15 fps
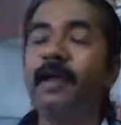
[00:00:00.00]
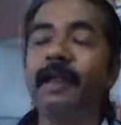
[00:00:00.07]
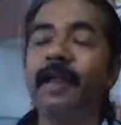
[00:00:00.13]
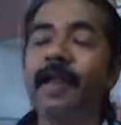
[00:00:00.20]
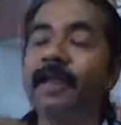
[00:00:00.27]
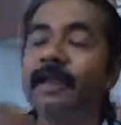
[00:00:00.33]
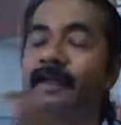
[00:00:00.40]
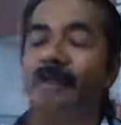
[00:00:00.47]

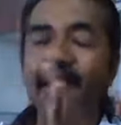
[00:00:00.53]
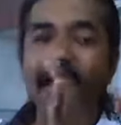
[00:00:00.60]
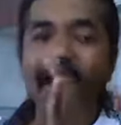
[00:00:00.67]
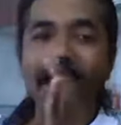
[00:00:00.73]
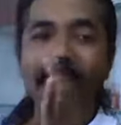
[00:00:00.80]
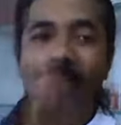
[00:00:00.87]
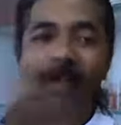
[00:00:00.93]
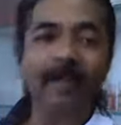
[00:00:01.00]

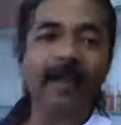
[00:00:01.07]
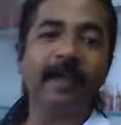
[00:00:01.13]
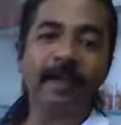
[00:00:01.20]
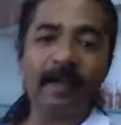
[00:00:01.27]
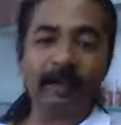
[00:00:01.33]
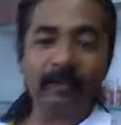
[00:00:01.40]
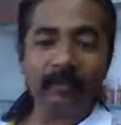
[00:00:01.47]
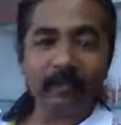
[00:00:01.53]
I
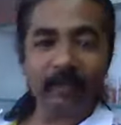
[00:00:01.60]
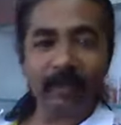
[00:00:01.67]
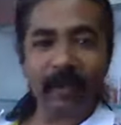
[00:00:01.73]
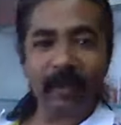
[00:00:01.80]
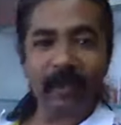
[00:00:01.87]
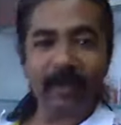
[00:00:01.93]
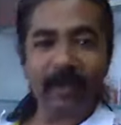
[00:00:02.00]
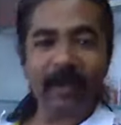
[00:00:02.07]
can give you
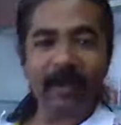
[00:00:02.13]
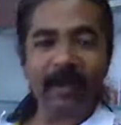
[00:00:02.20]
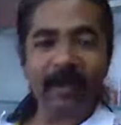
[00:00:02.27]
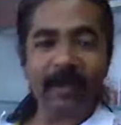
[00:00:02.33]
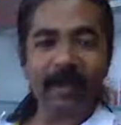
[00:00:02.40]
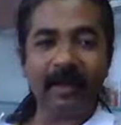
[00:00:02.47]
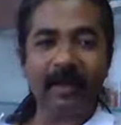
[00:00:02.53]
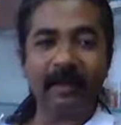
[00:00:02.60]

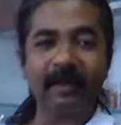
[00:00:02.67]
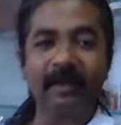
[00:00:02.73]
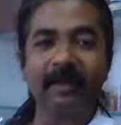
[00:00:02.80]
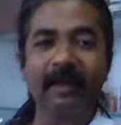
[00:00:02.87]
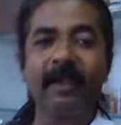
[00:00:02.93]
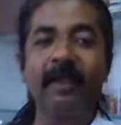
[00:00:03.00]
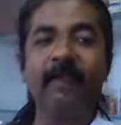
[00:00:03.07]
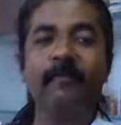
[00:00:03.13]

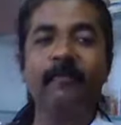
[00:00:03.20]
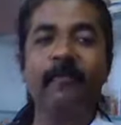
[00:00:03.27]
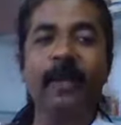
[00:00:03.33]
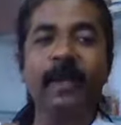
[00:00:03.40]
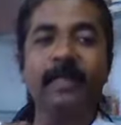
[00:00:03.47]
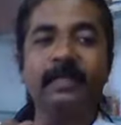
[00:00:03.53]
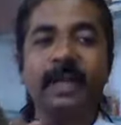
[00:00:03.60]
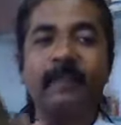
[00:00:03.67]
enough
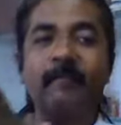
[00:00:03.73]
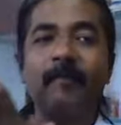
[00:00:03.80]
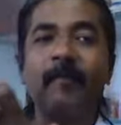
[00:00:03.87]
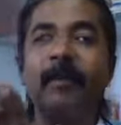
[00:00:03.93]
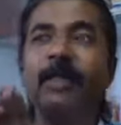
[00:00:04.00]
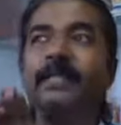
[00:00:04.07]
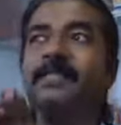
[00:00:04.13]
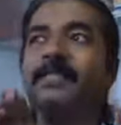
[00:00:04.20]

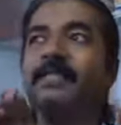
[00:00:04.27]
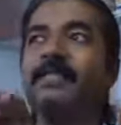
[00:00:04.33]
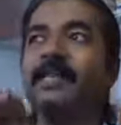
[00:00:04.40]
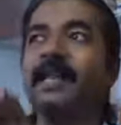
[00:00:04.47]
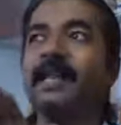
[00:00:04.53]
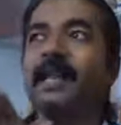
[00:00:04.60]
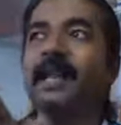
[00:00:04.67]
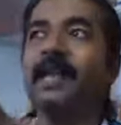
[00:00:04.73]
examples.
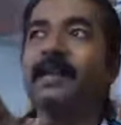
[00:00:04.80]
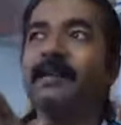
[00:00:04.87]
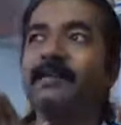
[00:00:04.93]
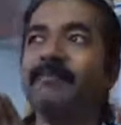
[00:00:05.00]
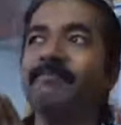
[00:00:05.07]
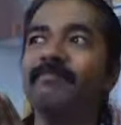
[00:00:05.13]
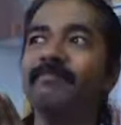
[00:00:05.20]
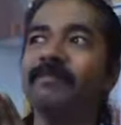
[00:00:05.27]
Like
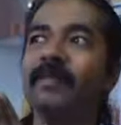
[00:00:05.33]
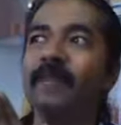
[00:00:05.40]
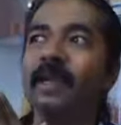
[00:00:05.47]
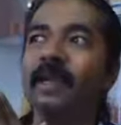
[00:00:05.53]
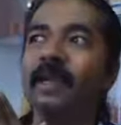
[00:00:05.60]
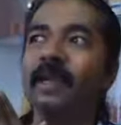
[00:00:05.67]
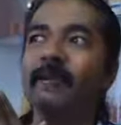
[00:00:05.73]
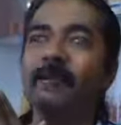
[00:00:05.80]

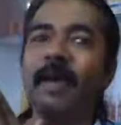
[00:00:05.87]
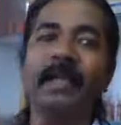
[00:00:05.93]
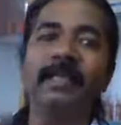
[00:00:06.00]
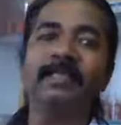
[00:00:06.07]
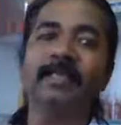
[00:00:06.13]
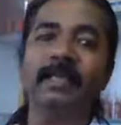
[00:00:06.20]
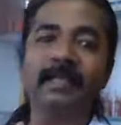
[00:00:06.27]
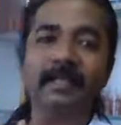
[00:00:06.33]
in
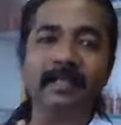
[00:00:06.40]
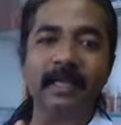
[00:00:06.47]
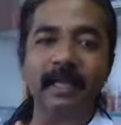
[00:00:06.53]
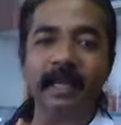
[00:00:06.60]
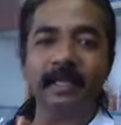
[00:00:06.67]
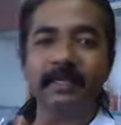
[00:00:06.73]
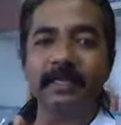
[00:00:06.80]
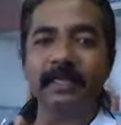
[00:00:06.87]
marriage
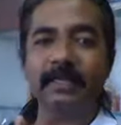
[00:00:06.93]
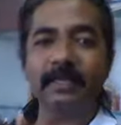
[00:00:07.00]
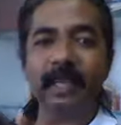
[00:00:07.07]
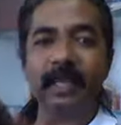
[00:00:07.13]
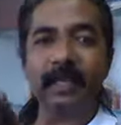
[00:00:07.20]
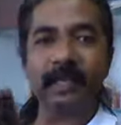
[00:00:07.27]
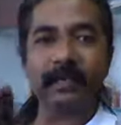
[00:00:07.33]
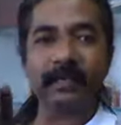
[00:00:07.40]
consultations,
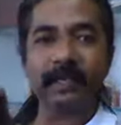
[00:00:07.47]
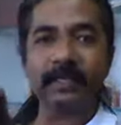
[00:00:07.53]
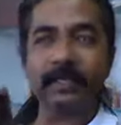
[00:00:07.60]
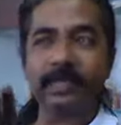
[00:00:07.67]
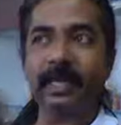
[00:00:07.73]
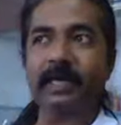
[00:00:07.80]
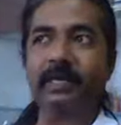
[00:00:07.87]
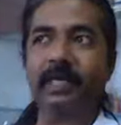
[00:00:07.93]
I never
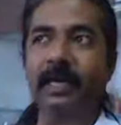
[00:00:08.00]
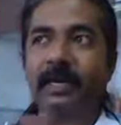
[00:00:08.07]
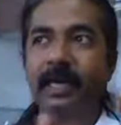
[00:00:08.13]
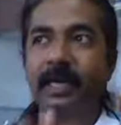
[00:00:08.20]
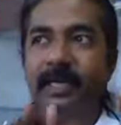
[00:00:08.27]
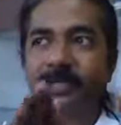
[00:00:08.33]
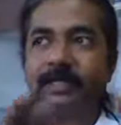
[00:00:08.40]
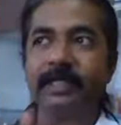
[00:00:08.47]
said that
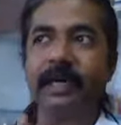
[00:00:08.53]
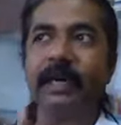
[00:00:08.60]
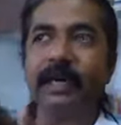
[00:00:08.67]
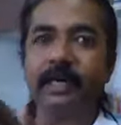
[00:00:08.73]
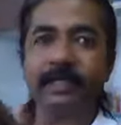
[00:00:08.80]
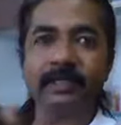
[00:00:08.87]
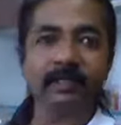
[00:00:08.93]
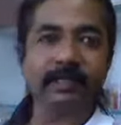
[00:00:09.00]
any
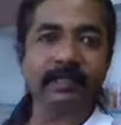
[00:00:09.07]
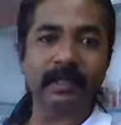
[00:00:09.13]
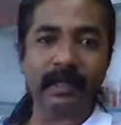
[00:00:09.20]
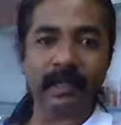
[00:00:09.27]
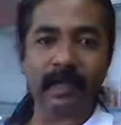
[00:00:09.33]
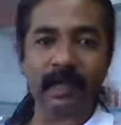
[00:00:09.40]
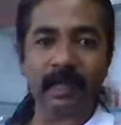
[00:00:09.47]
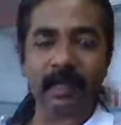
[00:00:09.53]
chart is
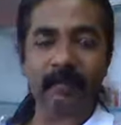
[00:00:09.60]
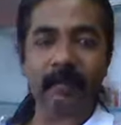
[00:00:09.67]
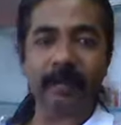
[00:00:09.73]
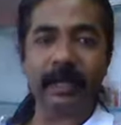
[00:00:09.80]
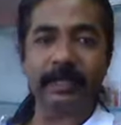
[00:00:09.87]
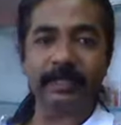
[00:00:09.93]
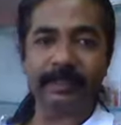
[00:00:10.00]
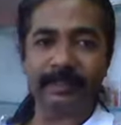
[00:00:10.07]

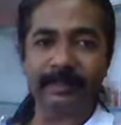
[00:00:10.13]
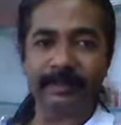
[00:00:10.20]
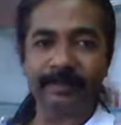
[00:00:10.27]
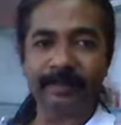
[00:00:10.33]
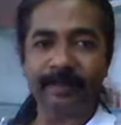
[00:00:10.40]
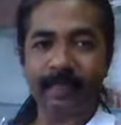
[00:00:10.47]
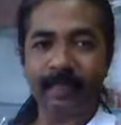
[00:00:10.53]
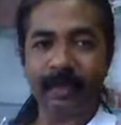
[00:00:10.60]
matched.
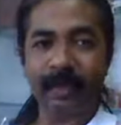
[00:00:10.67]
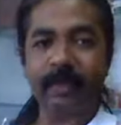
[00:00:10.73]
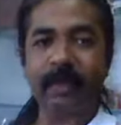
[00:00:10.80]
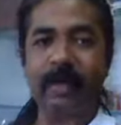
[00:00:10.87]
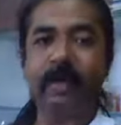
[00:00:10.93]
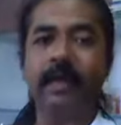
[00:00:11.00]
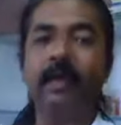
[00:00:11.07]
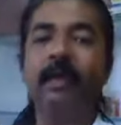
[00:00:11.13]

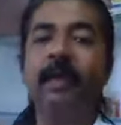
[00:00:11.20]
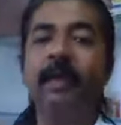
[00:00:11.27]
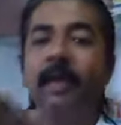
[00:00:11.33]
Okay.